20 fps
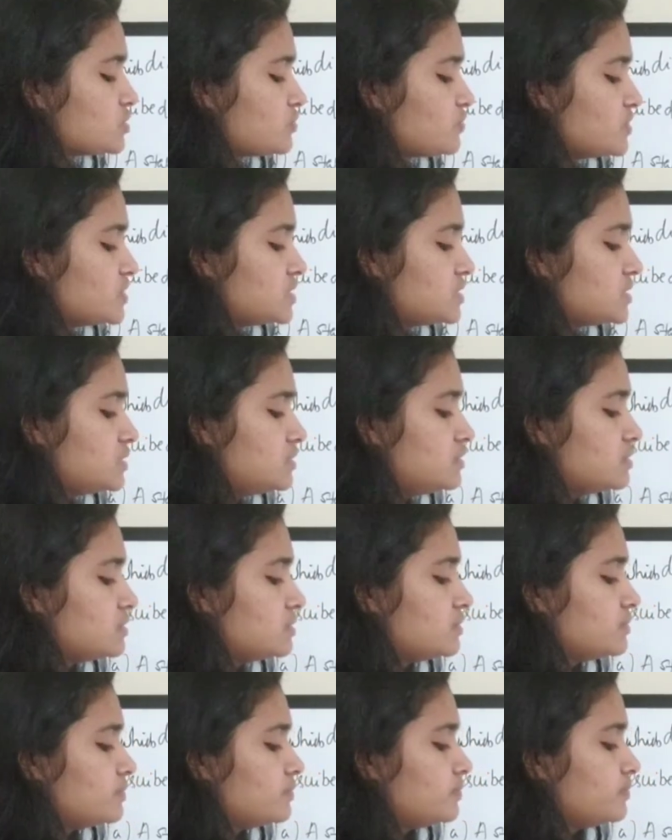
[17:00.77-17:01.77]
of z
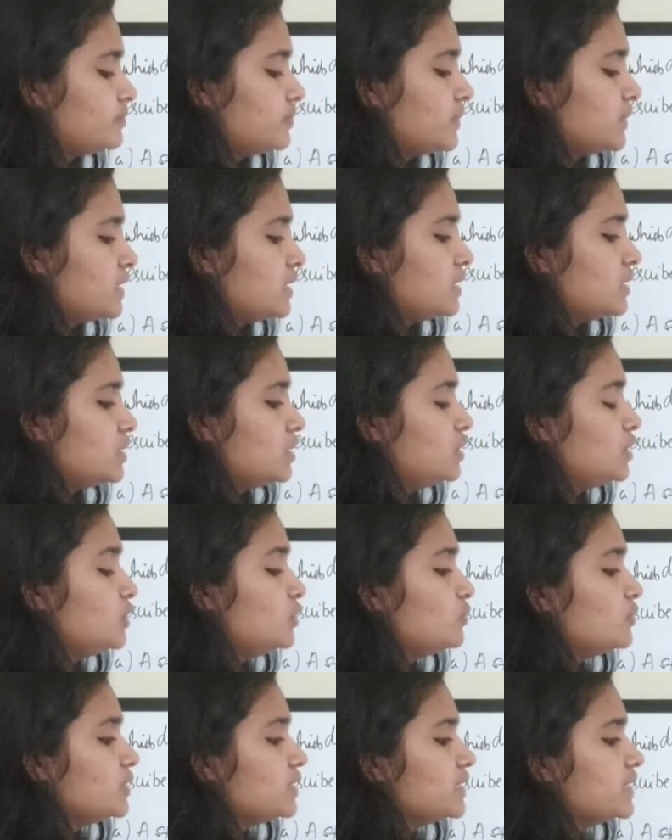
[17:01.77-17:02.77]
and
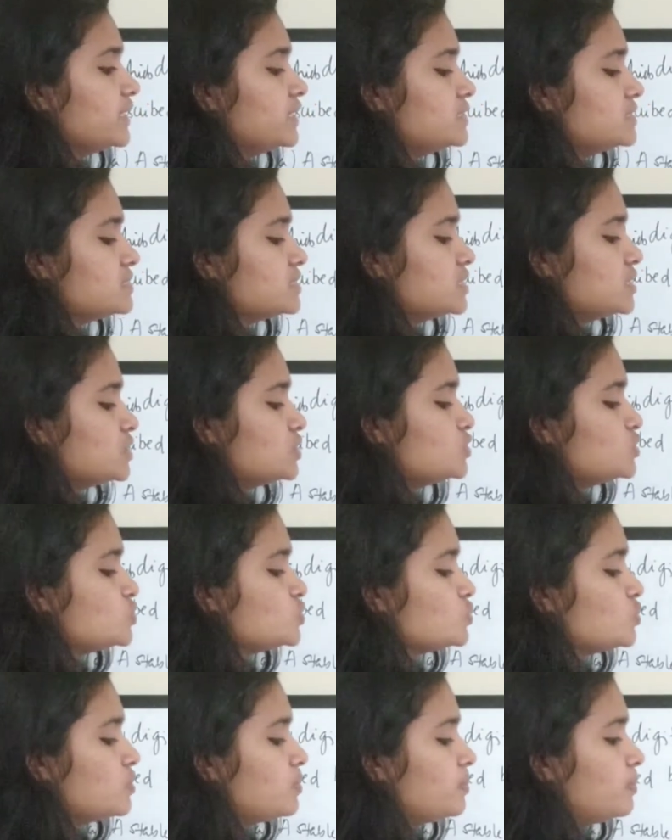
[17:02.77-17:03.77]
you will get
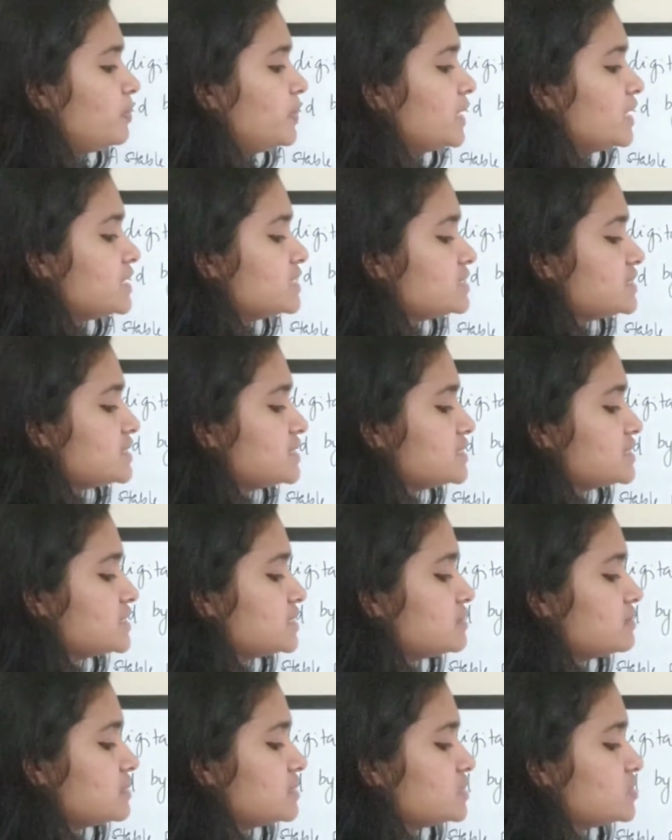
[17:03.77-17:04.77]
2 plus z
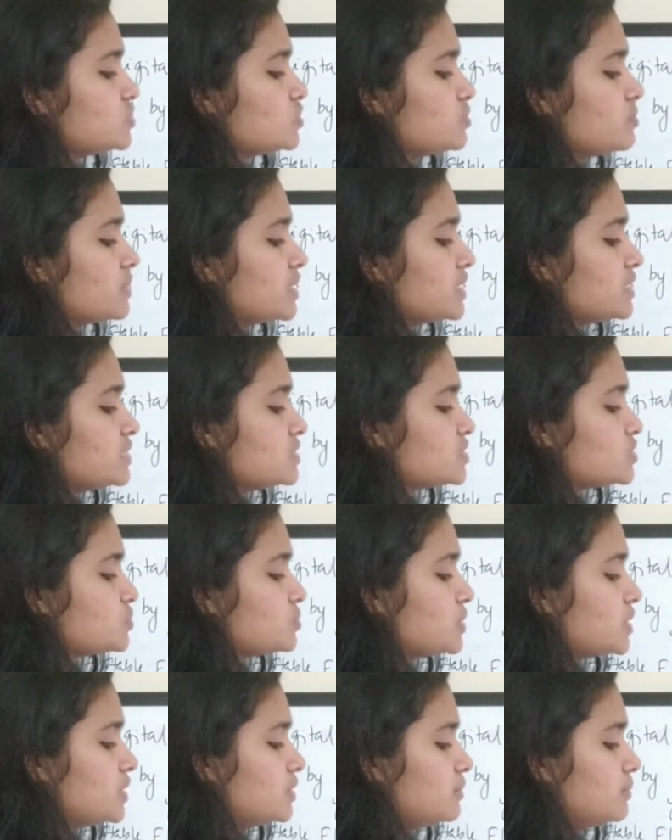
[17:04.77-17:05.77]
raised to minus
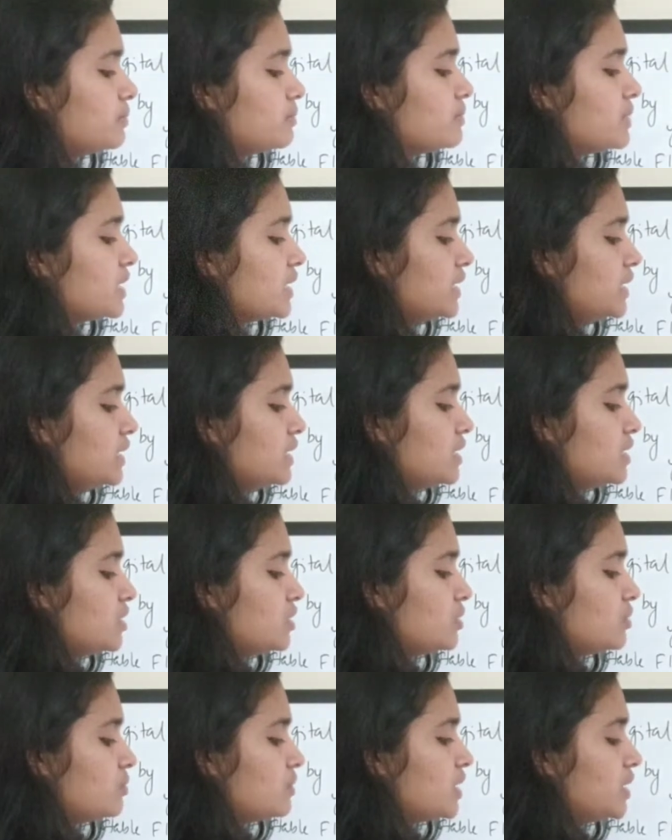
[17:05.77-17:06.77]
1 by
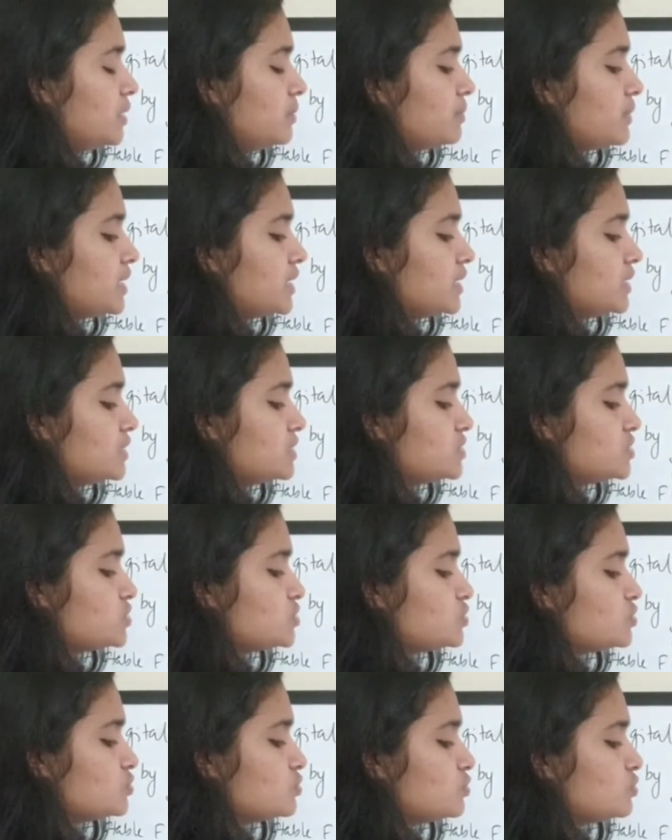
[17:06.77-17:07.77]
1
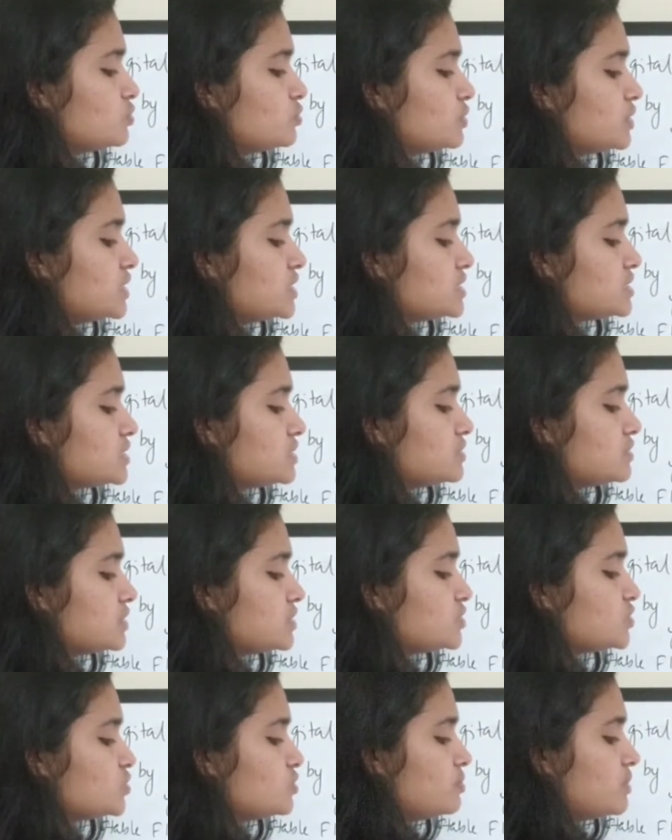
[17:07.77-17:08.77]
minus 2 z
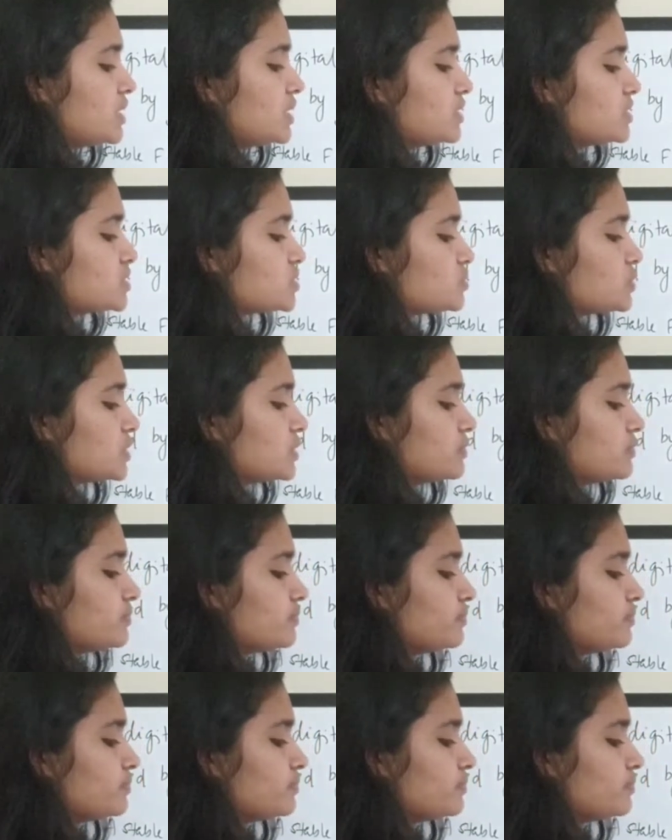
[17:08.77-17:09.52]
raised to minus 1.